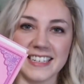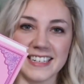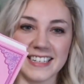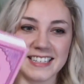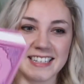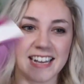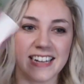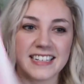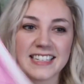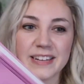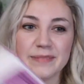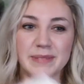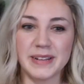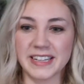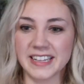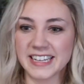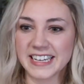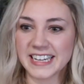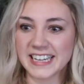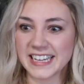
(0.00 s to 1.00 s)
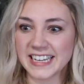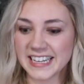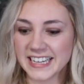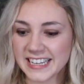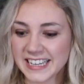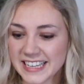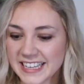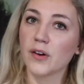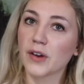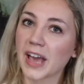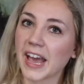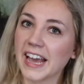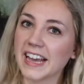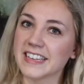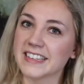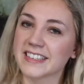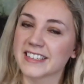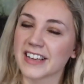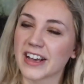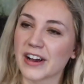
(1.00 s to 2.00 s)
and Sensibility. Okay,
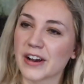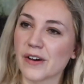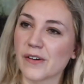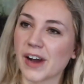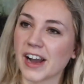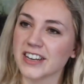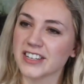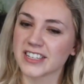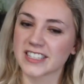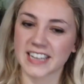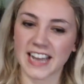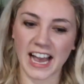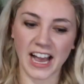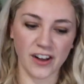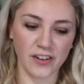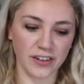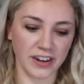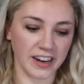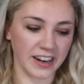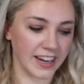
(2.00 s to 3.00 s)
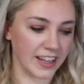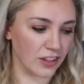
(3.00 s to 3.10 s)
so I just counted.